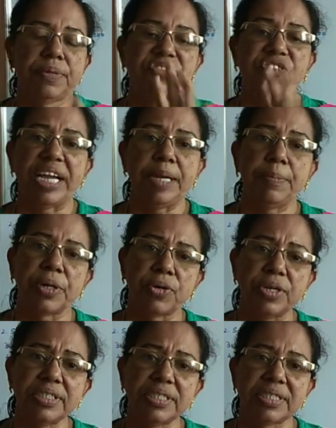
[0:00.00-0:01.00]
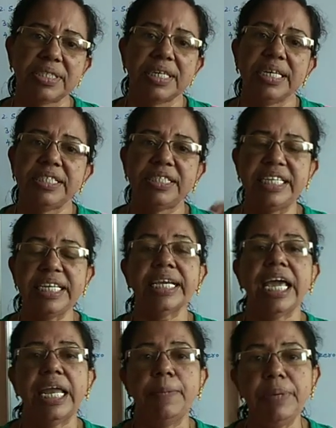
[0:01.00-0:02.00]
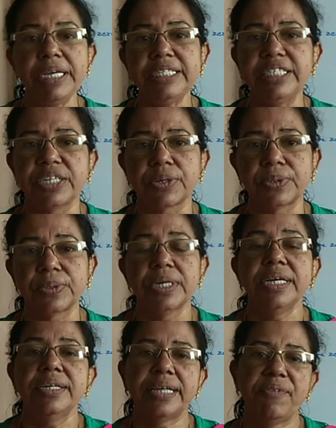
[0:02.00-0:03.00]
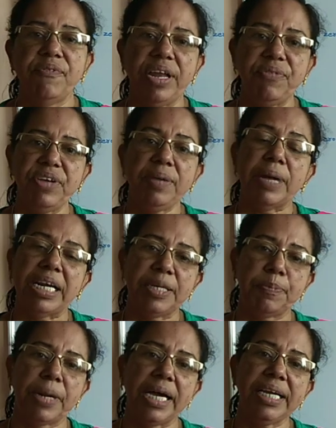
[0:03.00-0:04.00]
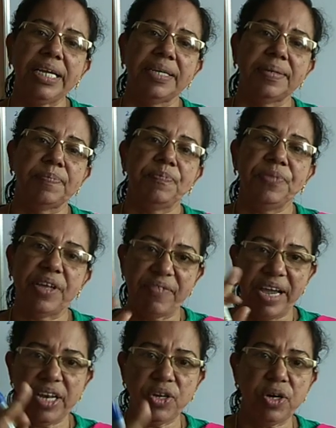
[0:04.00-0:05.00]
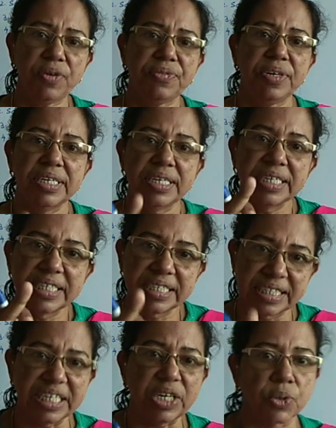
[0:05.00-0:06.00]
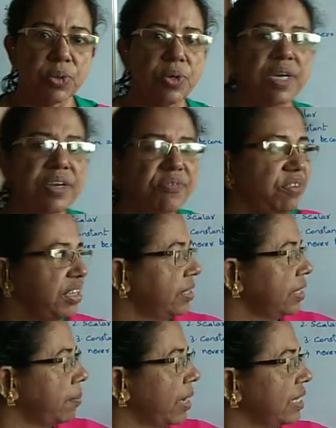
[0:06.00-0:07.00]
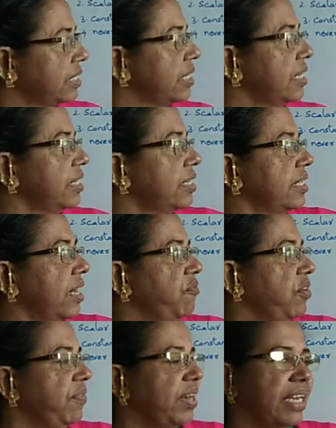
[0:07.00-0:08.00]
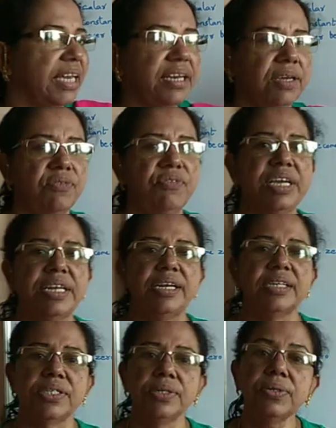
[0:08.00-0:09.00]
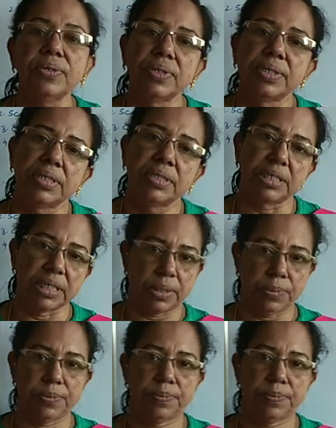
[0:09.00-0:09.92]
Why? Because G can be 0. Then when we multiply the value of 0 with the mass, then we will get weight also 0.